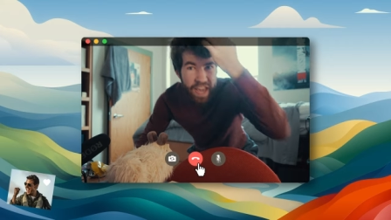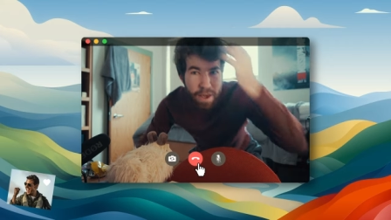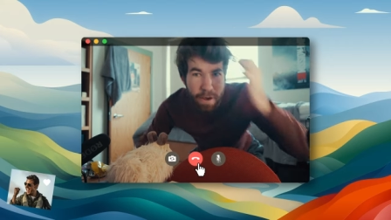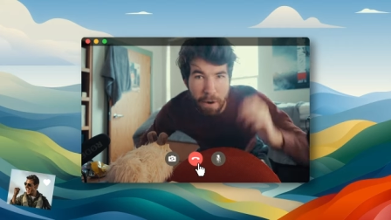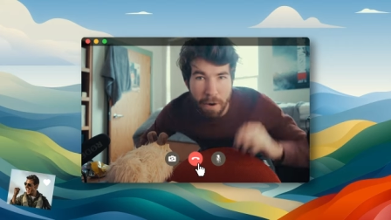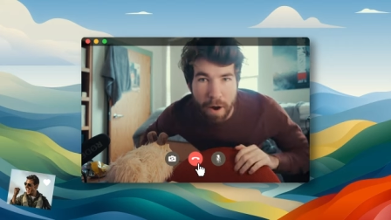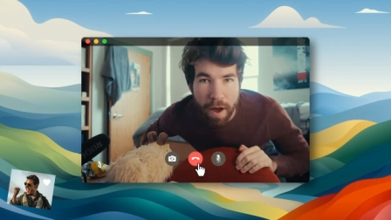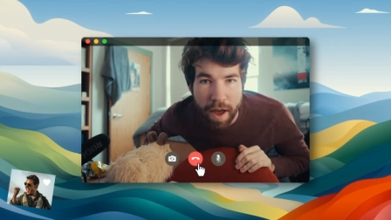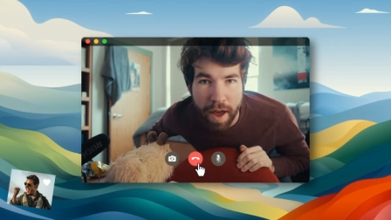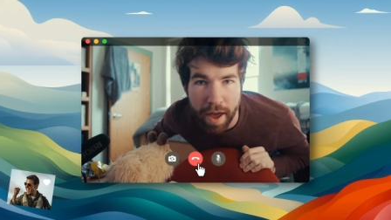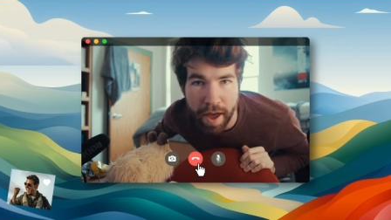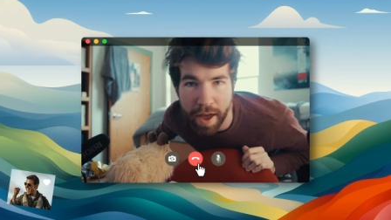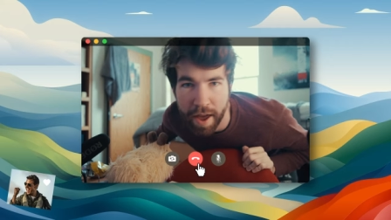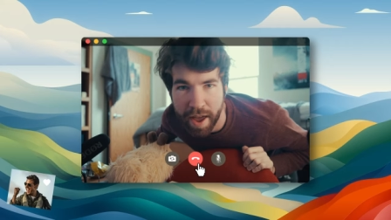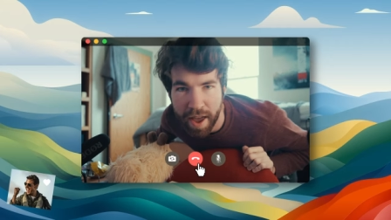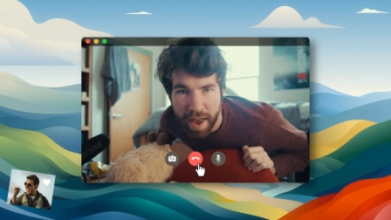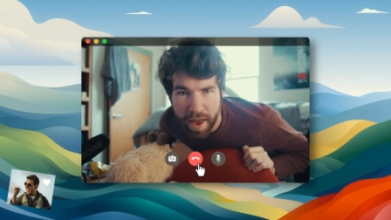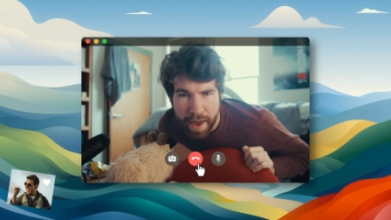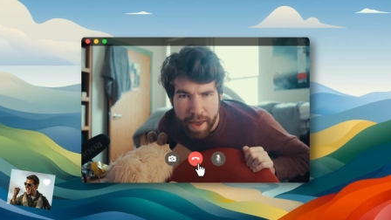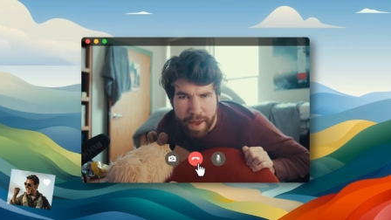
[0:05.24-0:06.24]
you
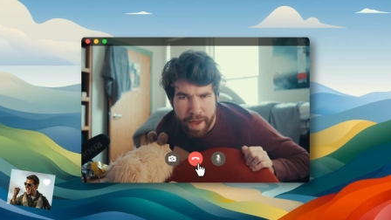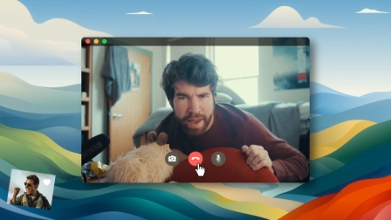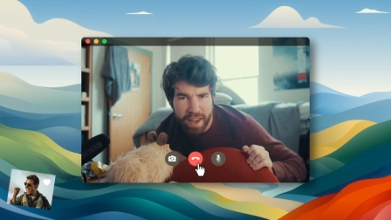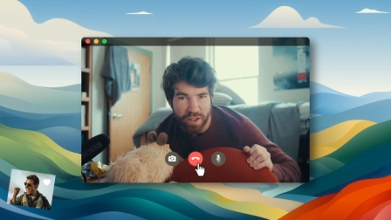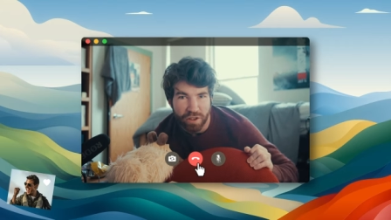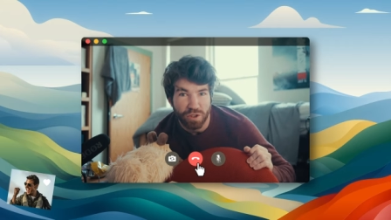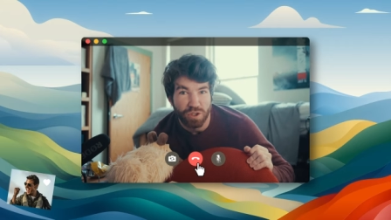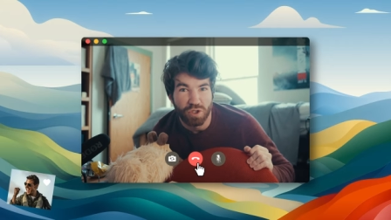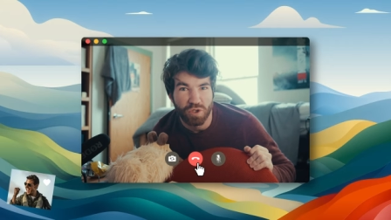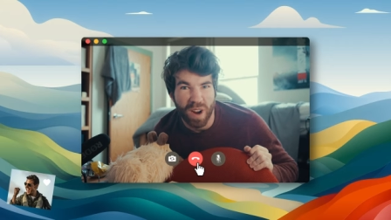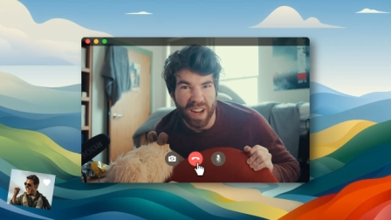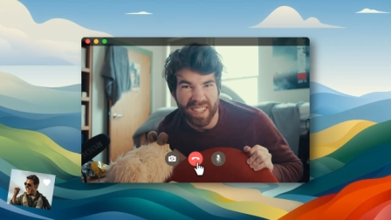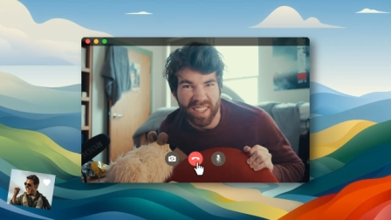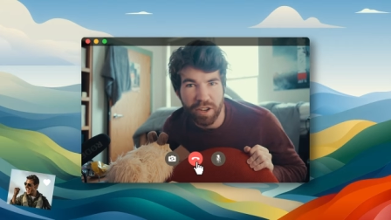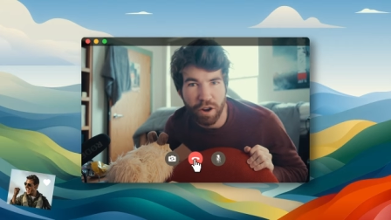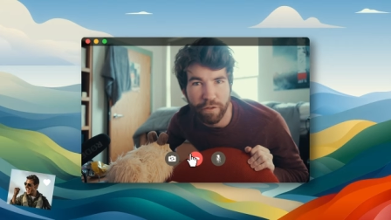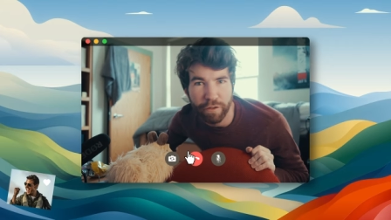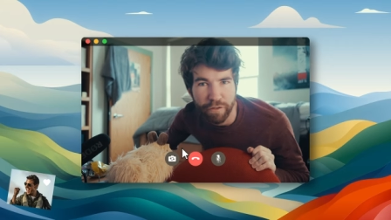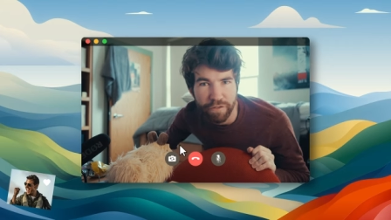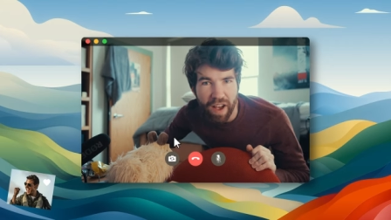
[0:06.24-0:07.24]

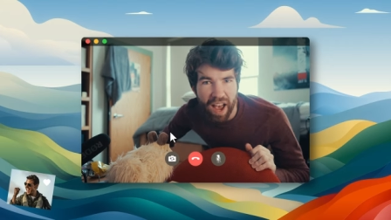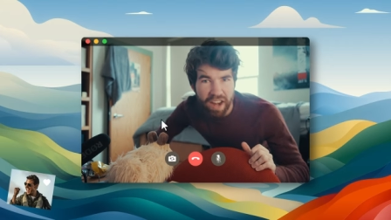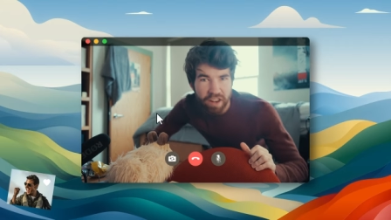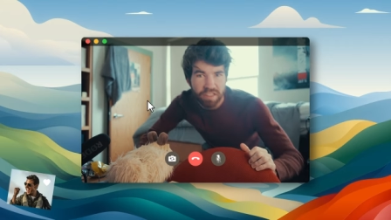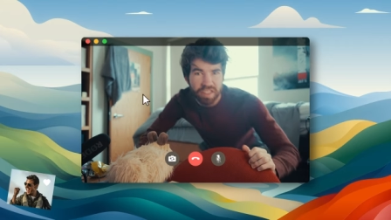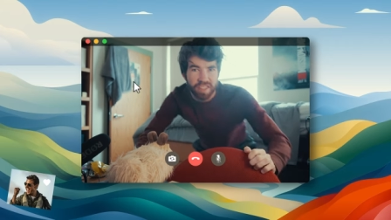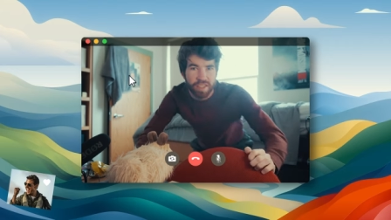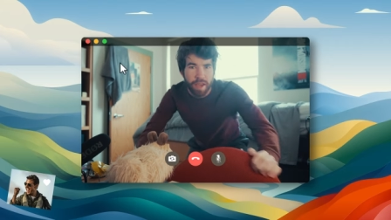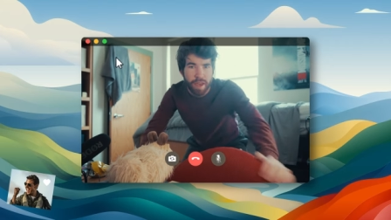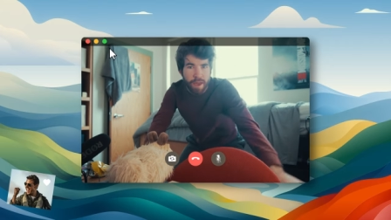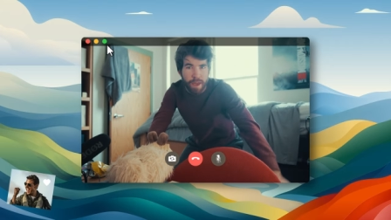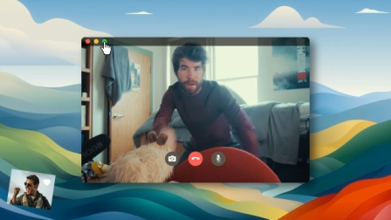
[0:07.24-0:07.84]
stressing over finals?